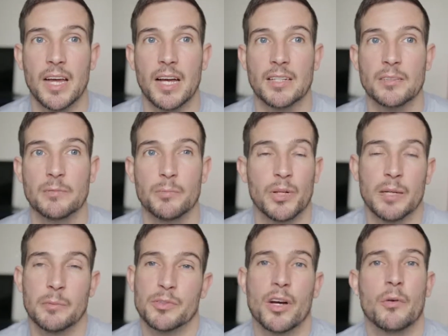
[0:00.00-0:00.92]
But
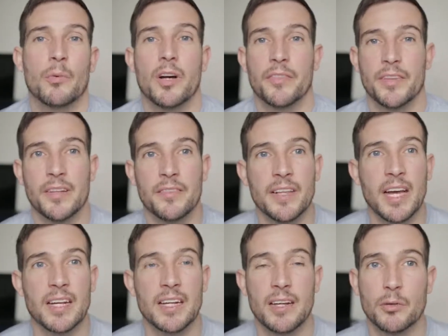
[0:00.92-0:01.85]
it was all worth it in the
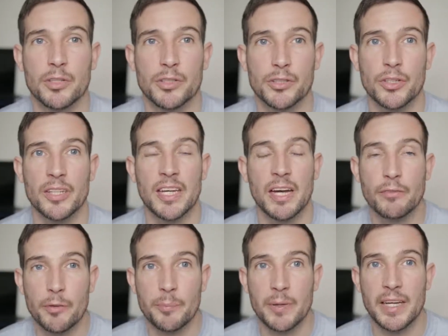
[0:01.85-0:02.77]
end. Now I'm going to show you the
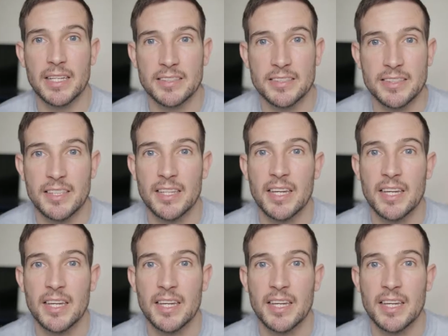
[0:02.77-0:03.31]
after pics,